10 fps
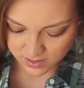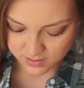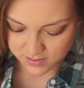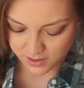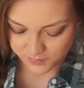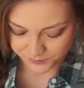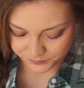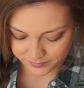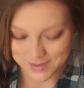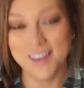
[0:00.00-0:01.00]
And so,
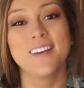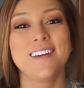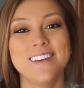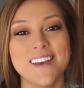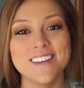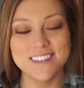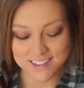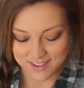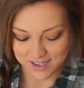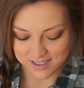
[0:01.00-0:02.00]

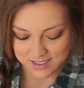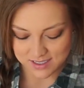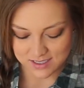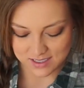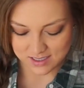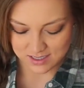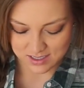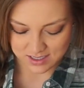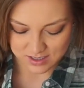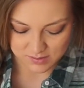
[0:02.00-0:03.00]
yes, that is it.
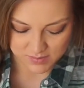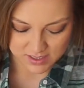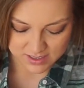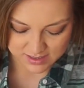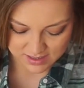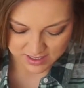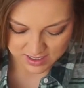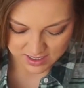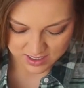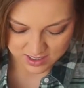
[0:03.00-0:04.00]
But it is
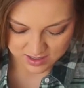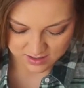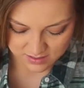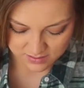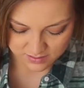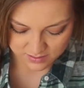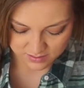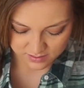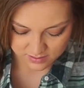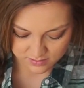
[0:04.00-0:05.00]
the
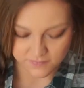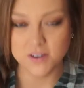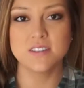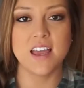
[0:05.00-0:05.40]
first